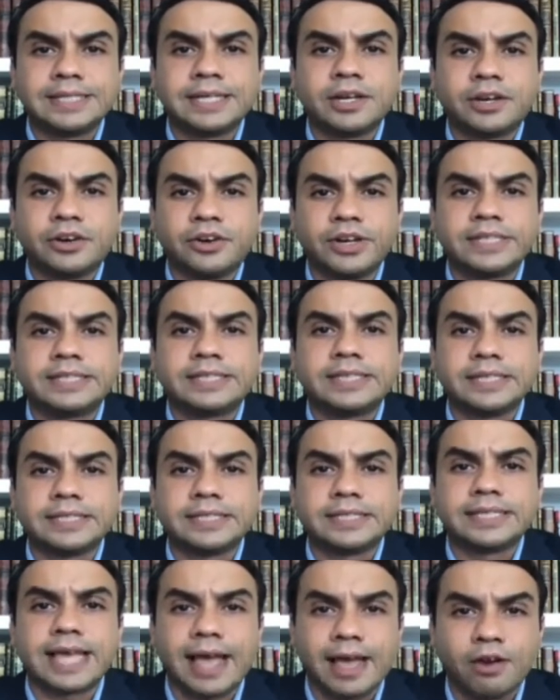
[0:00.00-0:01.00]

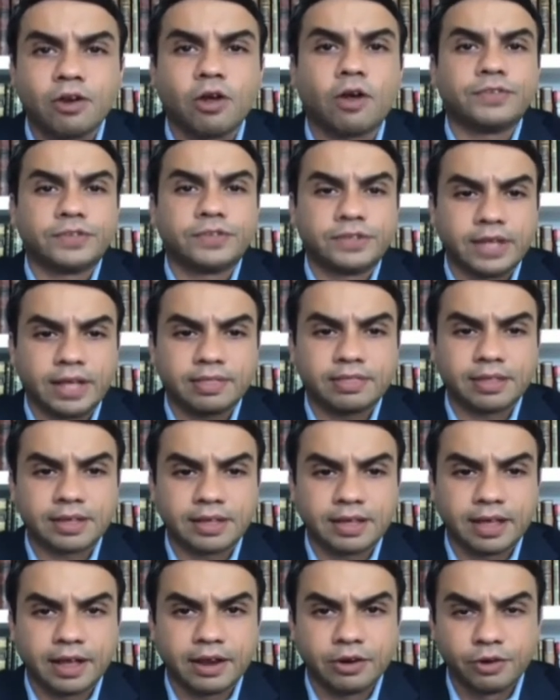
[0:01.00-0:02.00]
increases can offset the
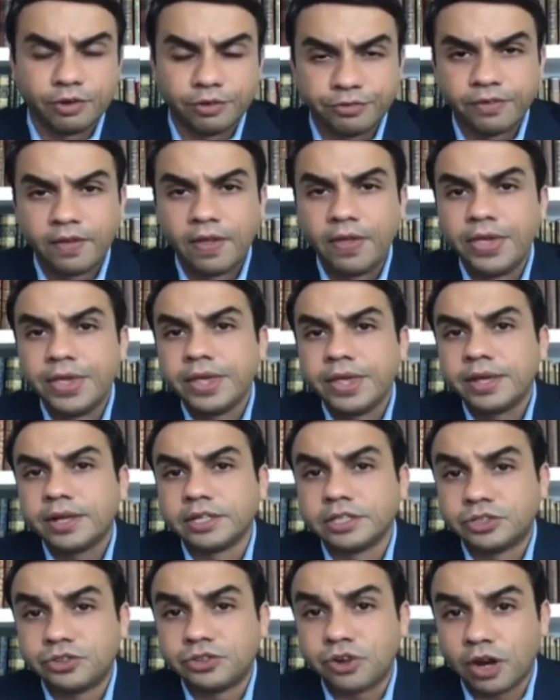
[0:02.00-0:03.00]
kind of
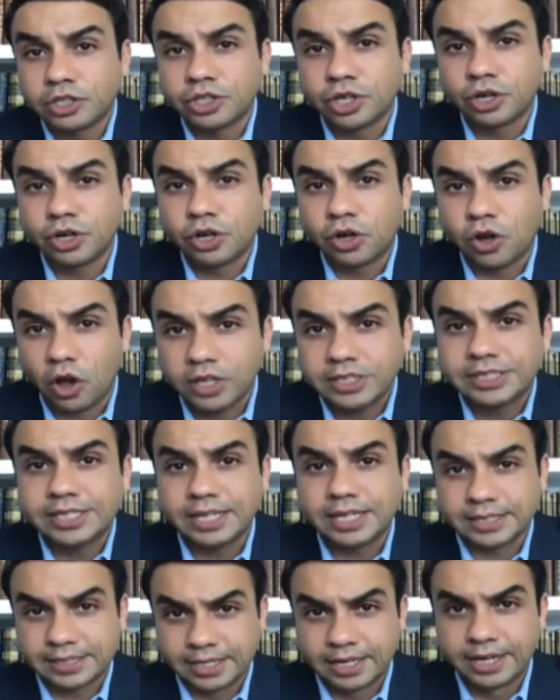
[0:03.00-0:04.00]
construction cost
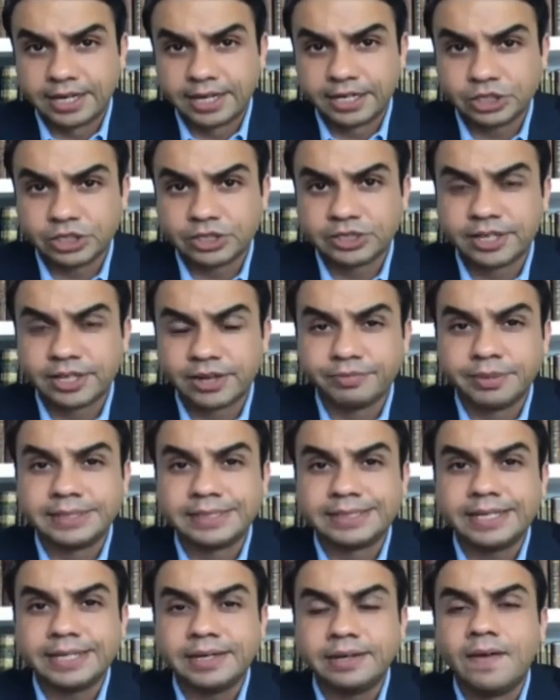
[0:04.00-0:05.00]
escalations that have been
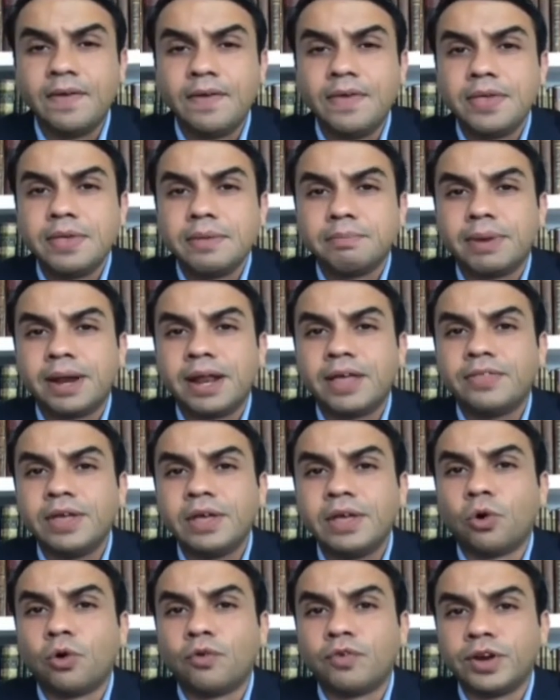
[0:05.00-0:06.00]
seen. But I
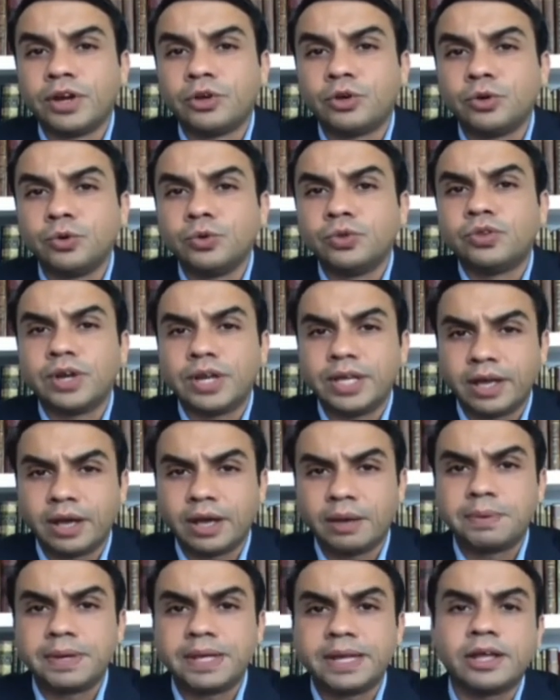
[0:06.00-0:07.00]
think over a 2-3
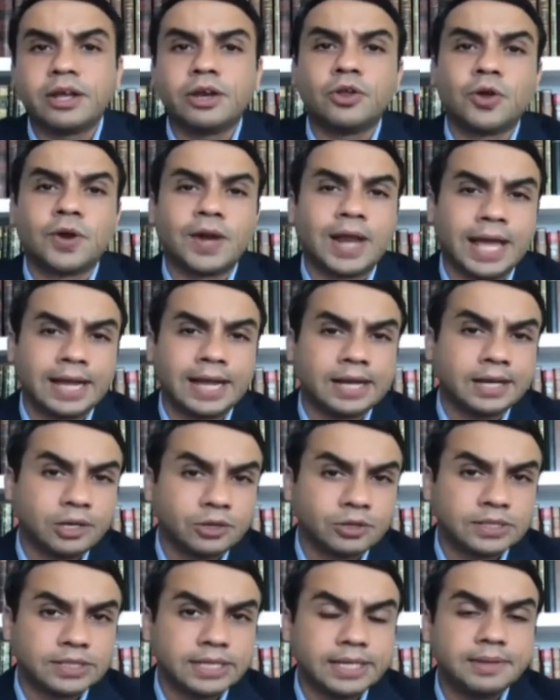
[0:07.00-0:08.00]
year period, you're likely
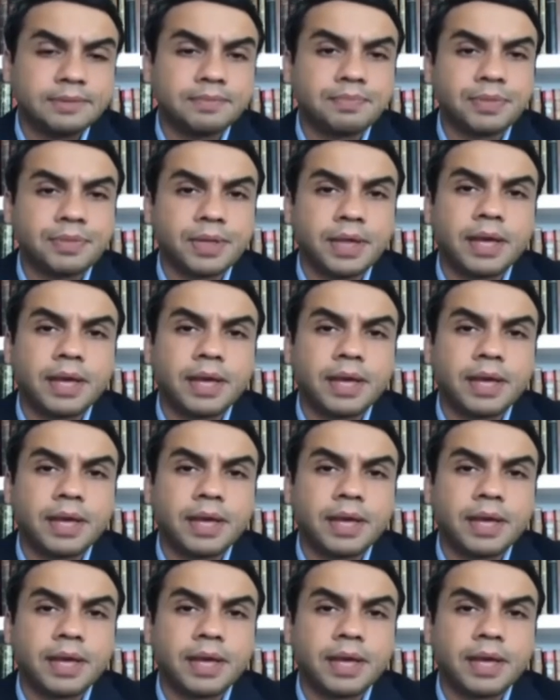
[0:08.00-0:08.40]
to see